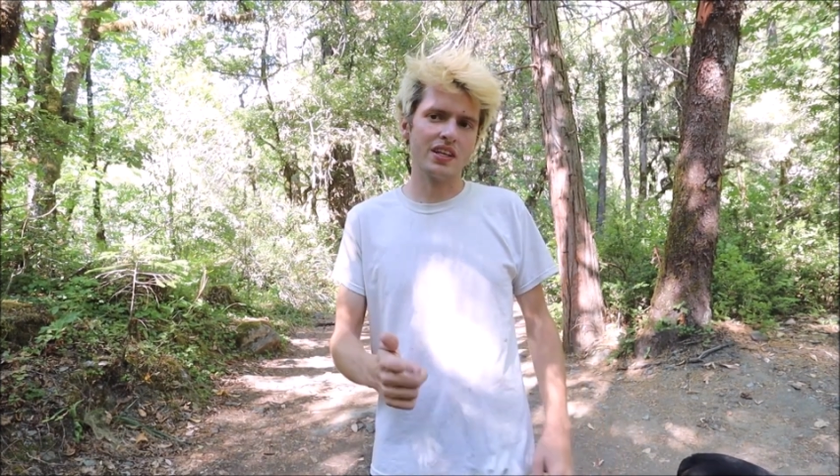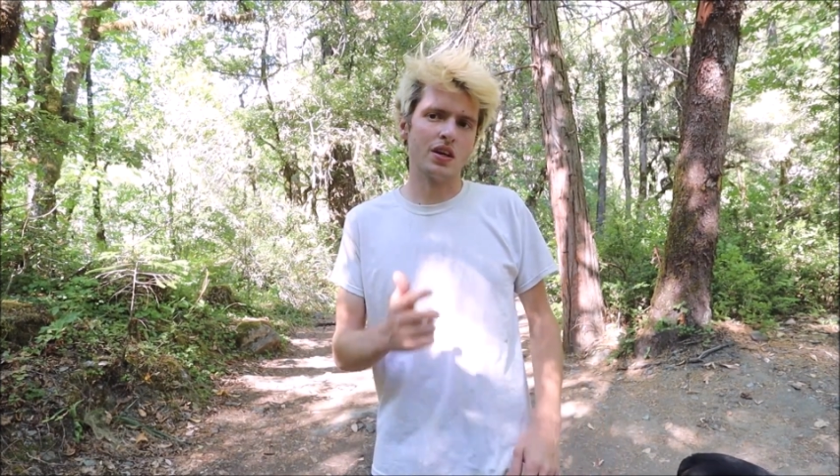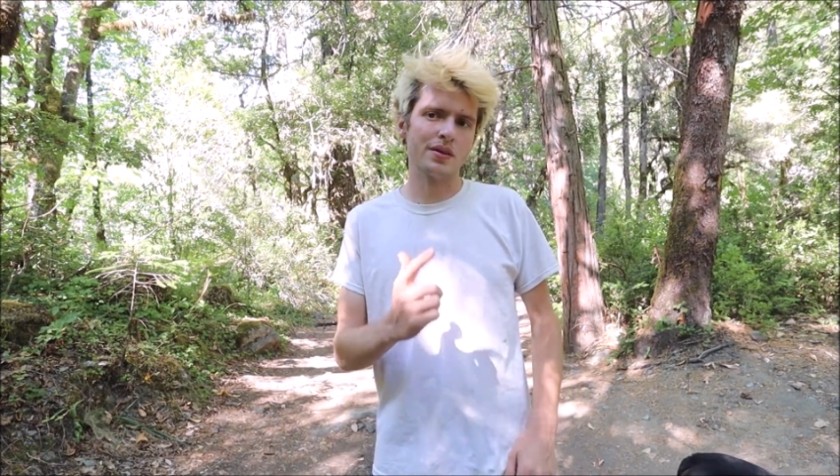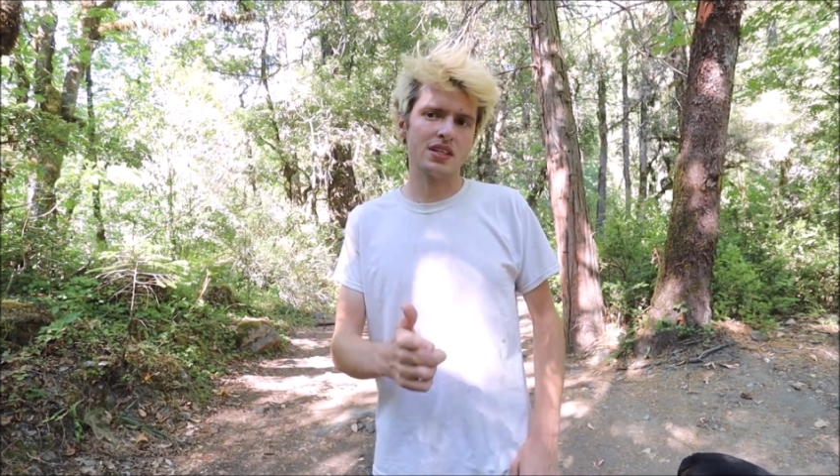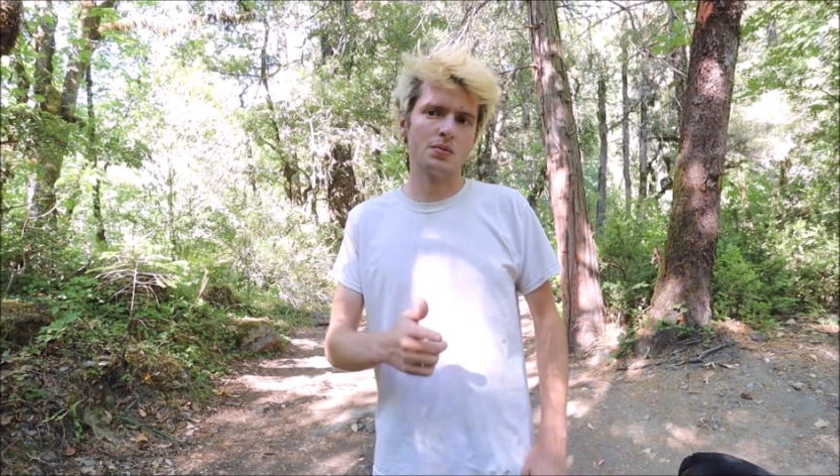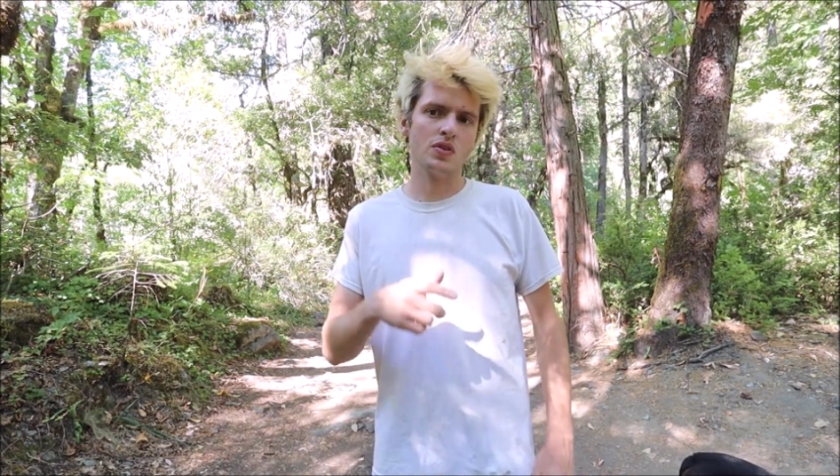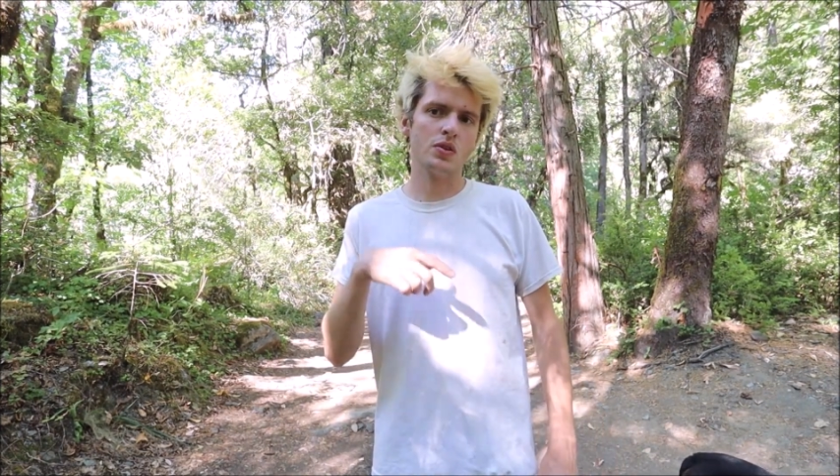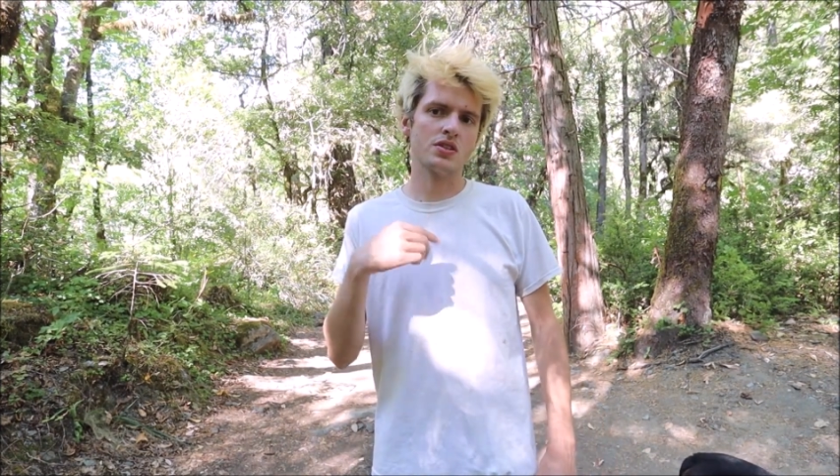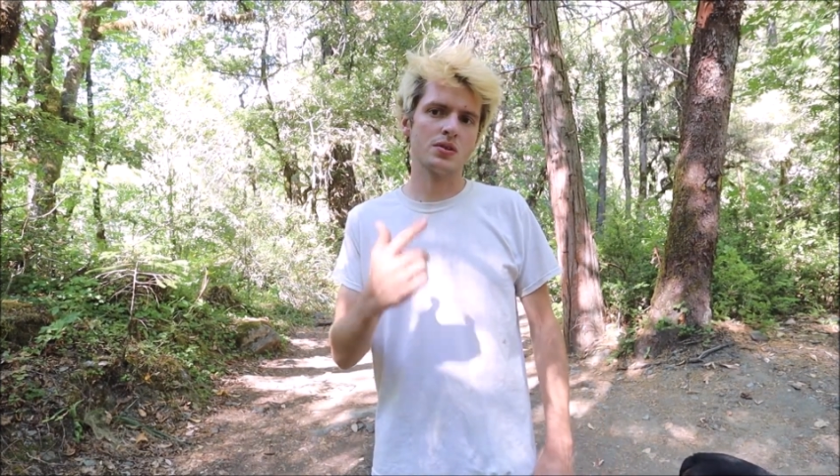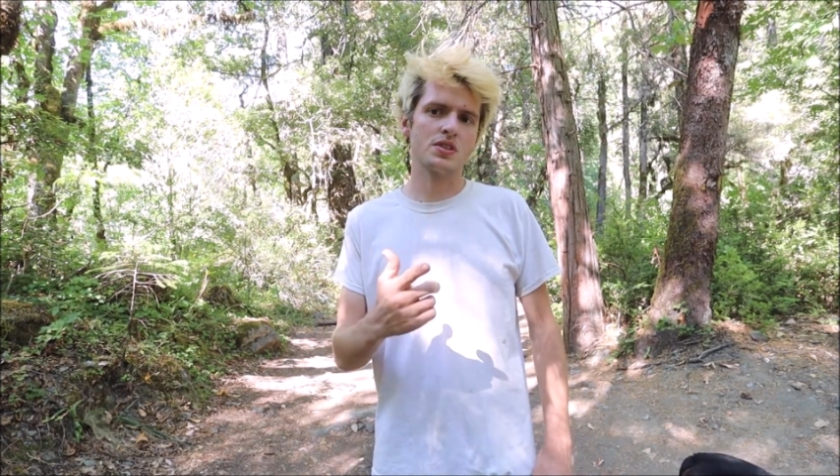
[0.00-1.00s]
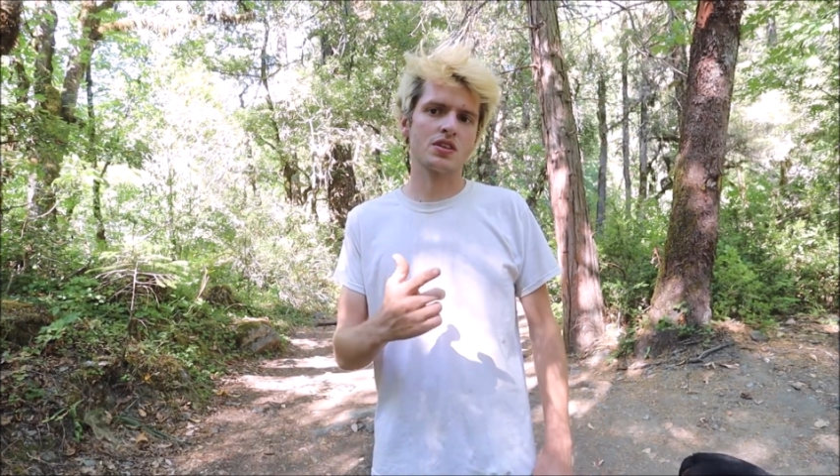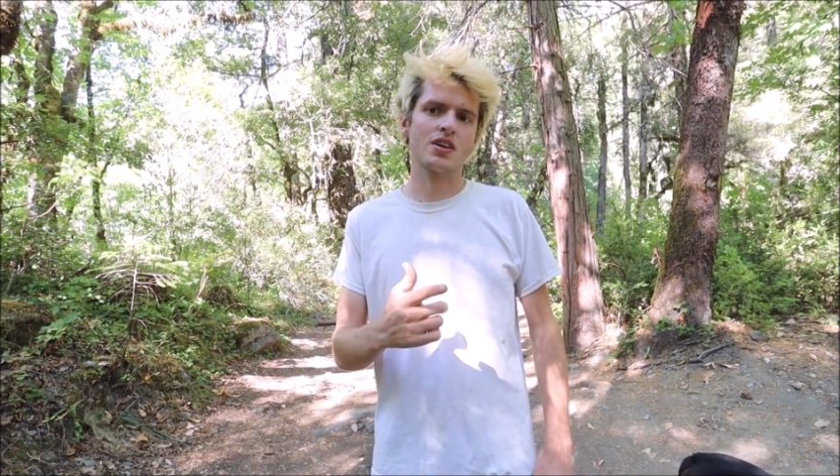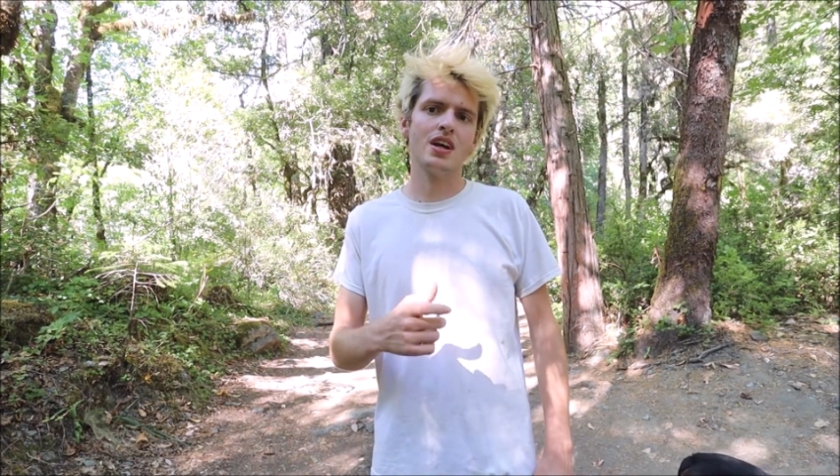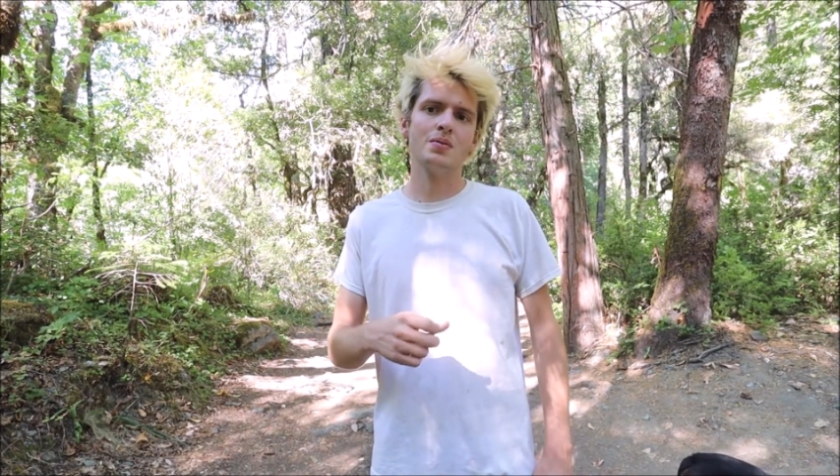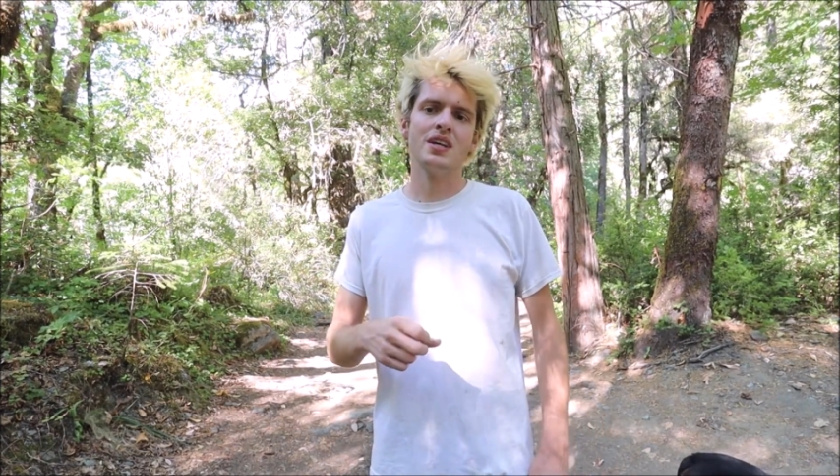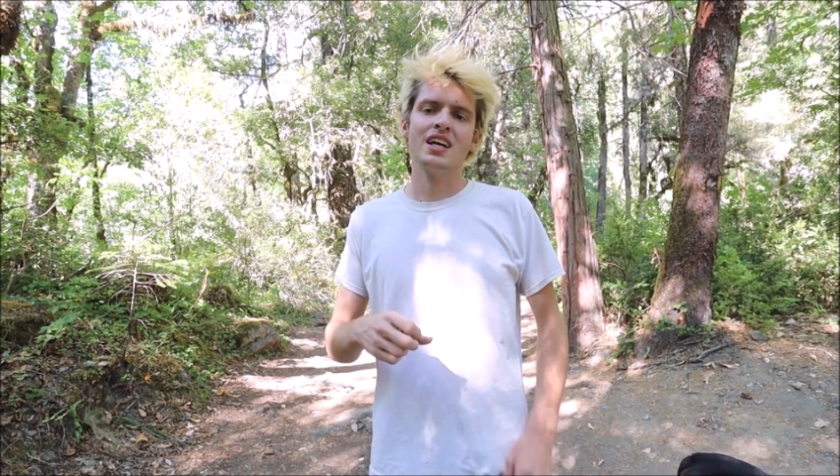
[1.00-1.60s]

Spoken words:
comment down below, subscribe,